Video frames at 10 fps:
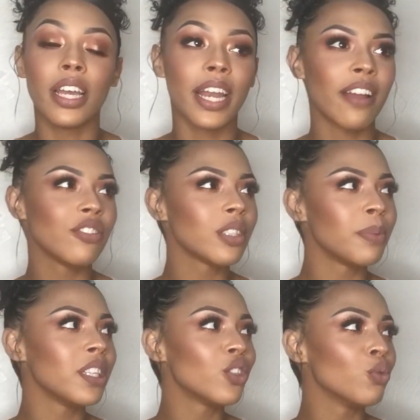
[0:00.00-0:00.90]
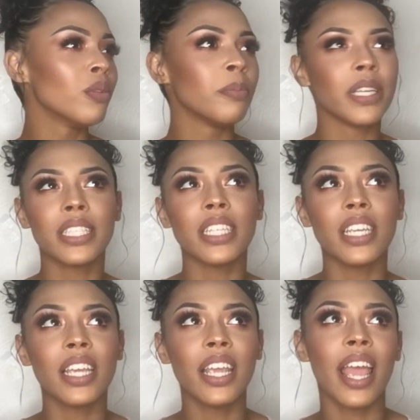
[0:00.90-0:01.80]
and I've just been super
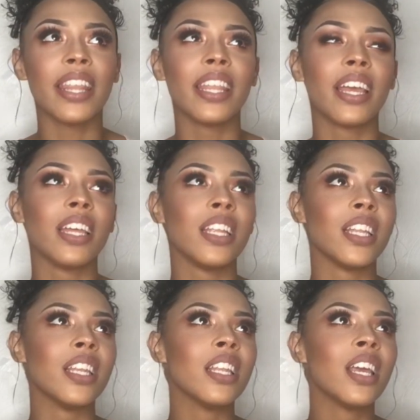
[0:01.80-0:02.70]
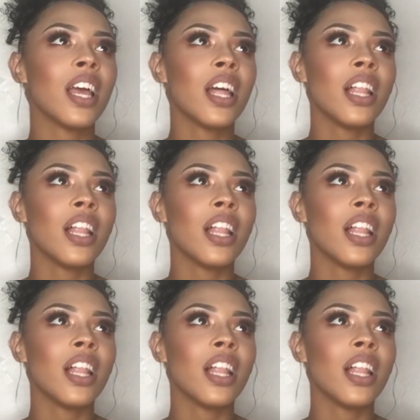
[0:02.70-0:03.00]
busy and then